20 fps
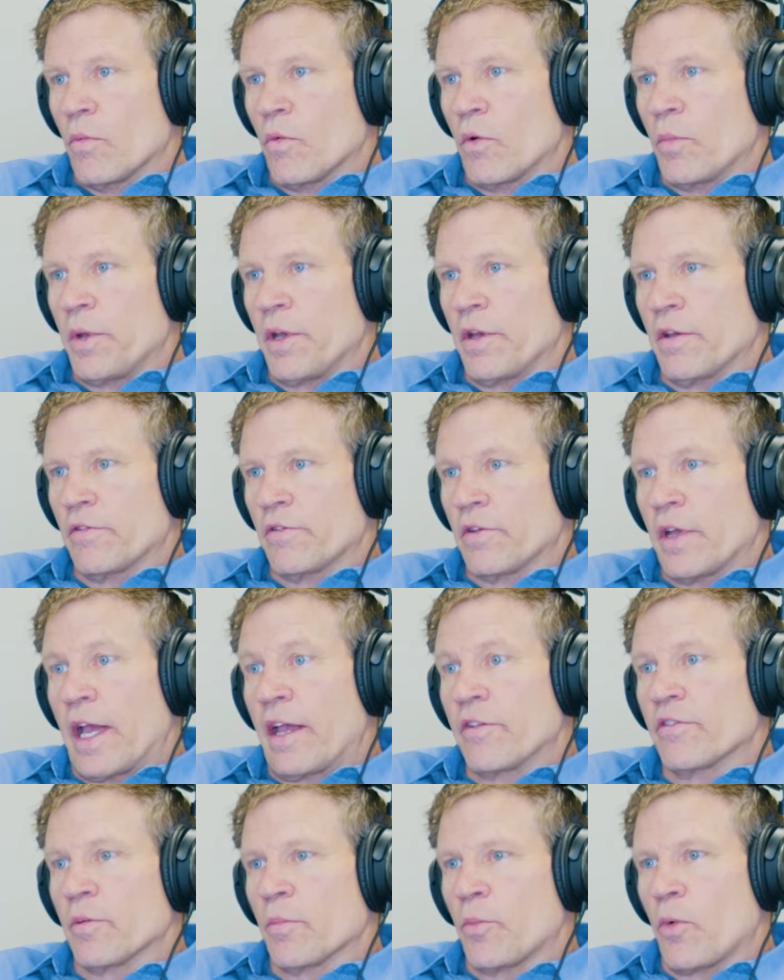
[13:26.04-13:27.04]
will be
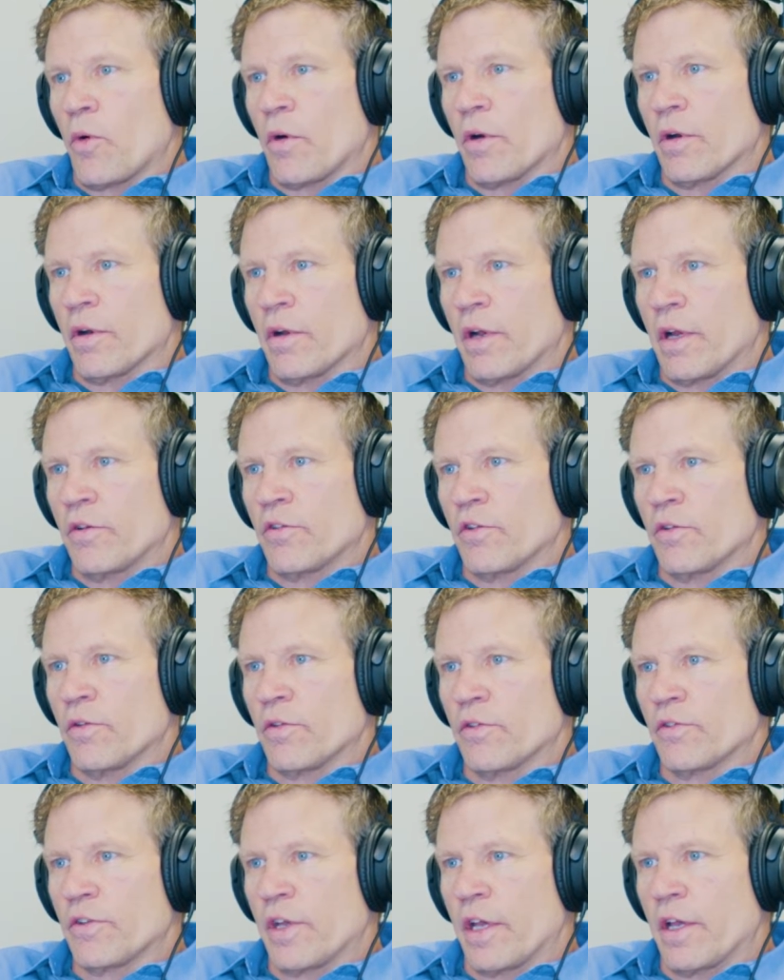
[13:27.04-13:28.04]
as important to
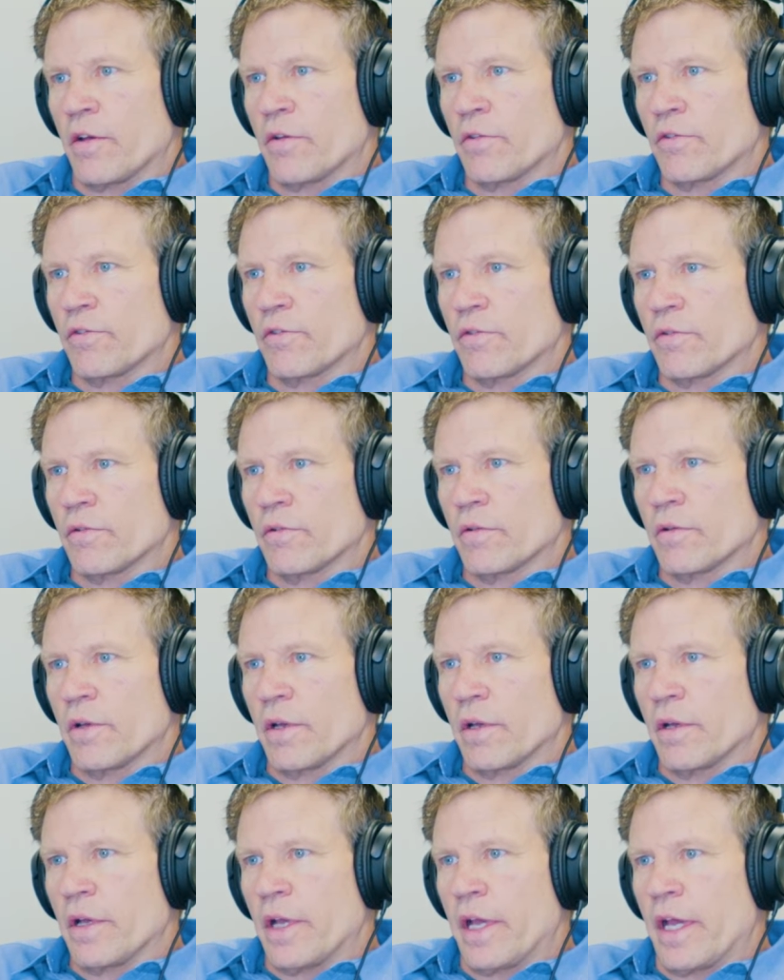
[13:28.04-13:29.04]
the sales
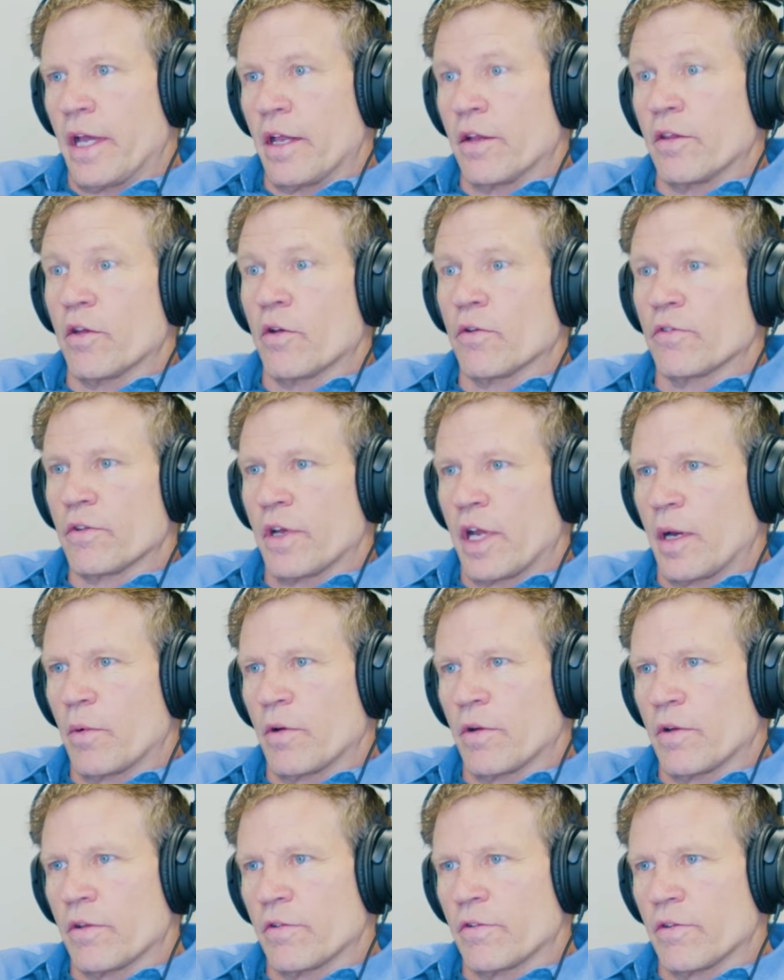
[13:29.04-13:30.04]
and those
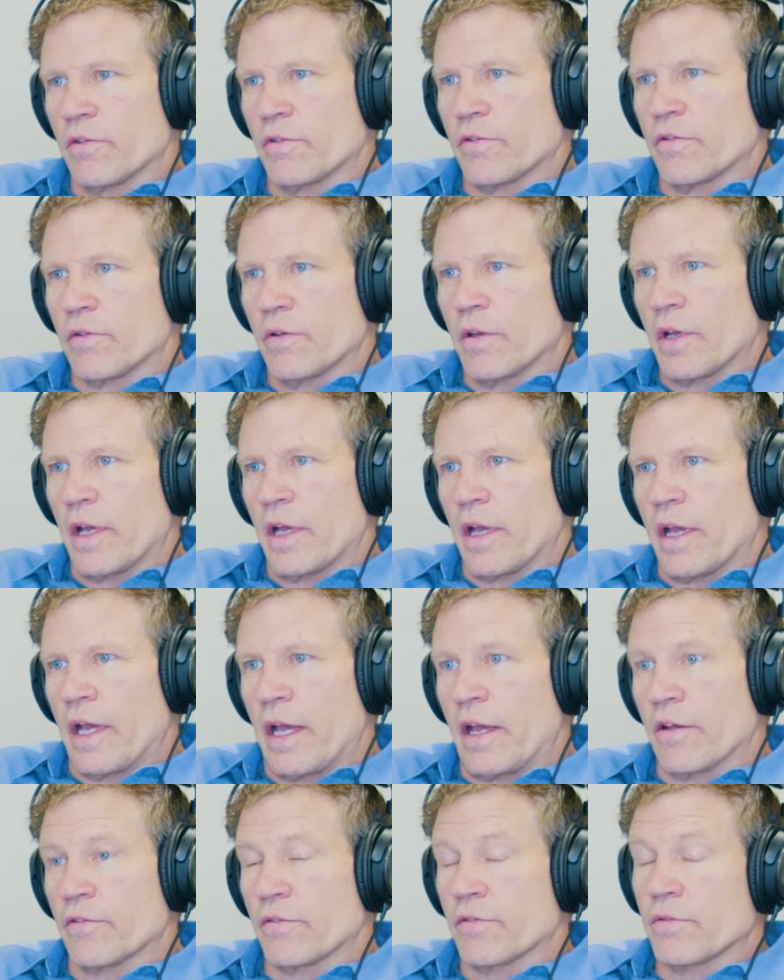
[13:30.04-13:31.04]
neighborhoods as
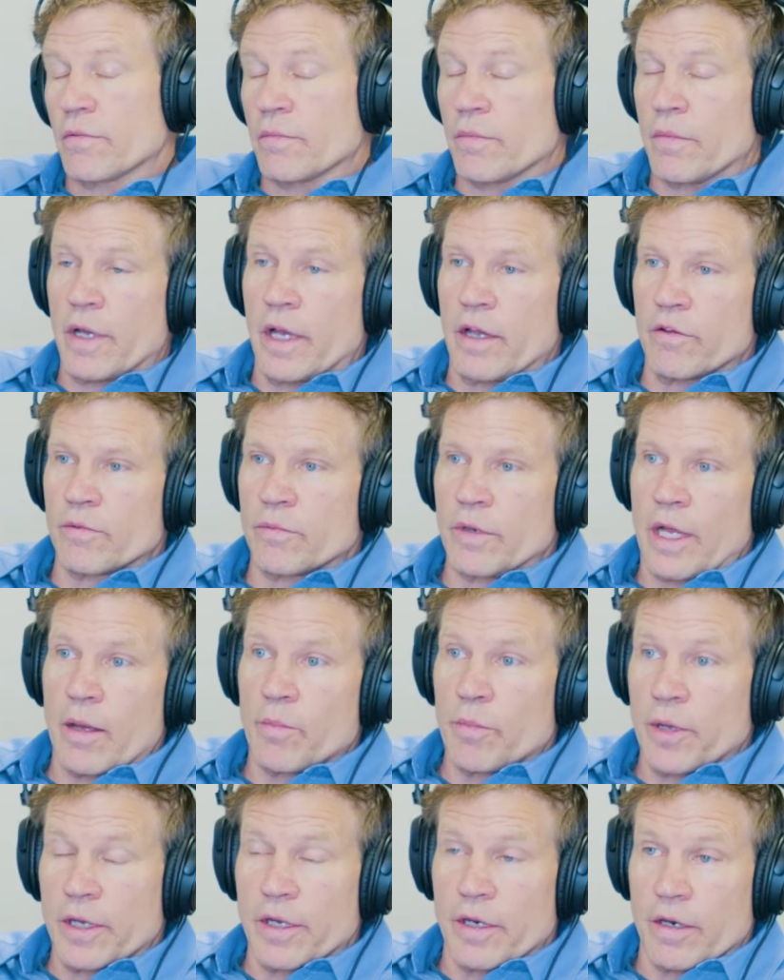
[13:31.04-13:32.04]

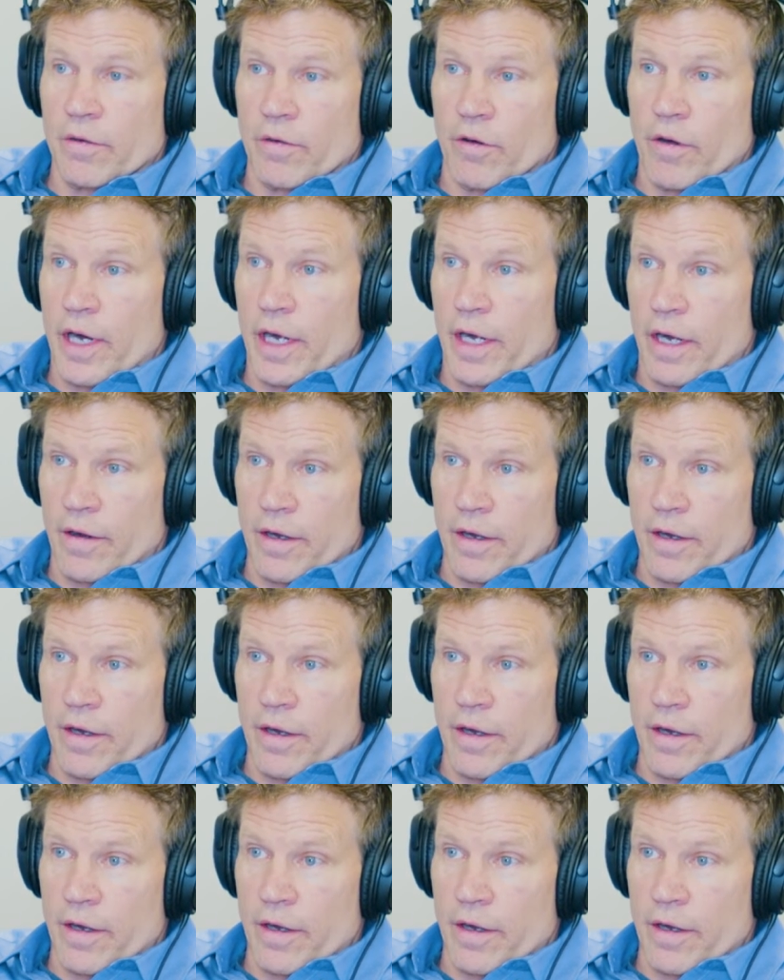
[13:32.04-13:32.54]
not picking a great